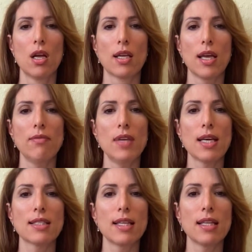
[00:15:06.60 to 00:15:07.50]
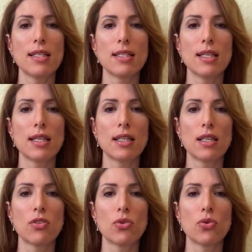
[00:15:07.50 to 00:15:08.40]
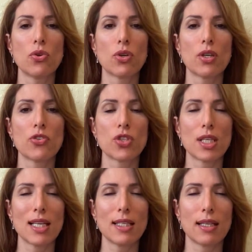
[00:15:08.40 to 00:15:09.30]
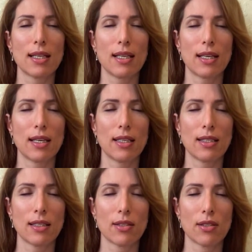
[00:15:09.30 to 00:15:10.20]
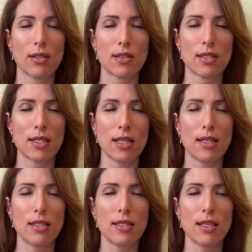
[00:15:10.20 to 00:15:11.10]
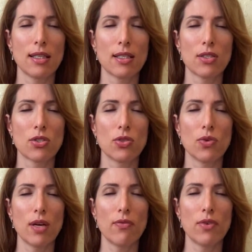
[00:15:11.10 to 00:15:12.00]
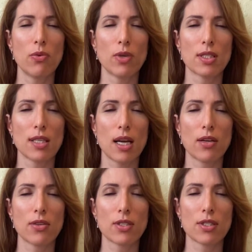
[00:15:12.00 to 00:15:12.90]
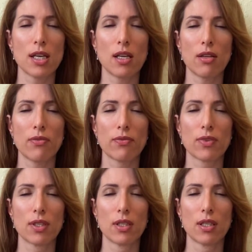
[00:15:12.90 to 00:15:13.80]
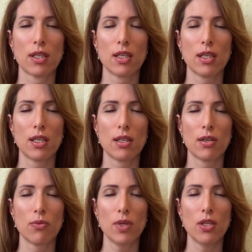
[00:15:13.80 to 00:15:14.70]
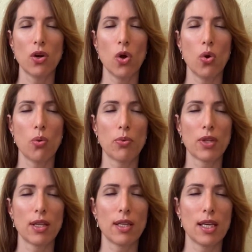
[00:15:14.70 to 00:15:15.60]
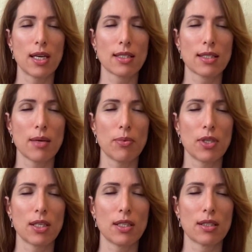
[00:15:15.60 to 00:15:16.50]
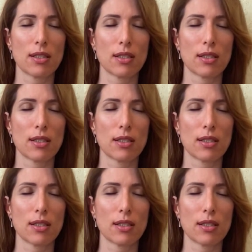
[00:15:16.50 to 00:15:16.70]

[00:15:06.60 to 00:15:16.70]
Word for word: can we extend this healing to your genetic line send these healings to everyone's higher self with hope that they accept it